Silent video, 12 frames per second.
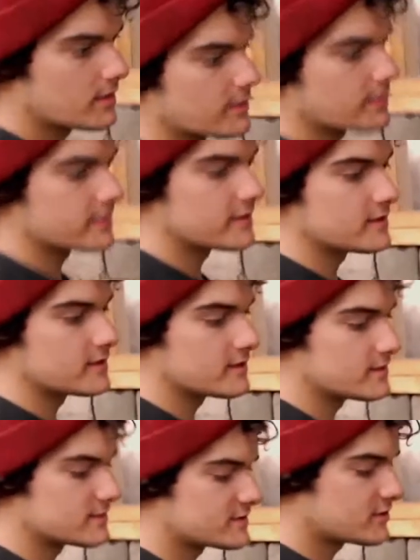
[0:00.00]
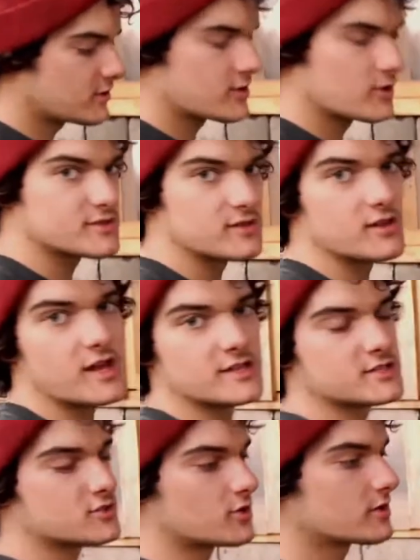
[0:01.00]
The stucco is a lot
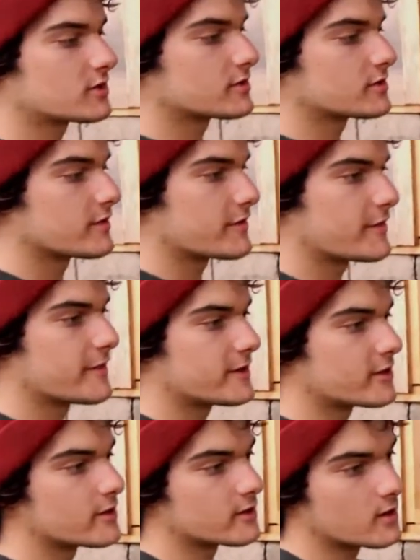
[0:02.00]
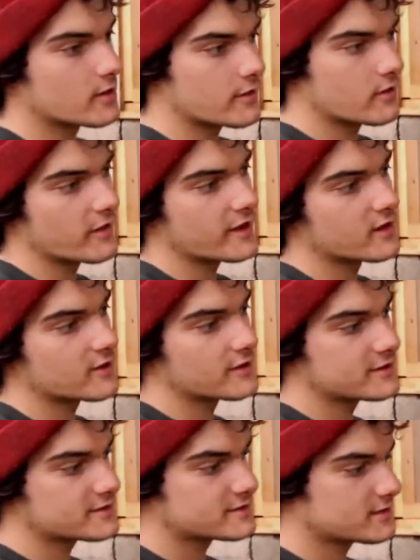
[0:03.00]
stronger the thinner the layer
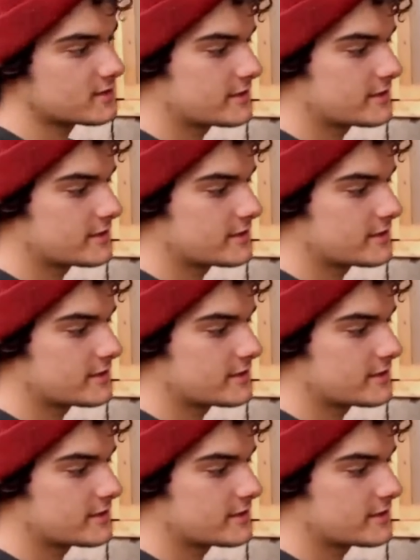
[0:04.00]
is.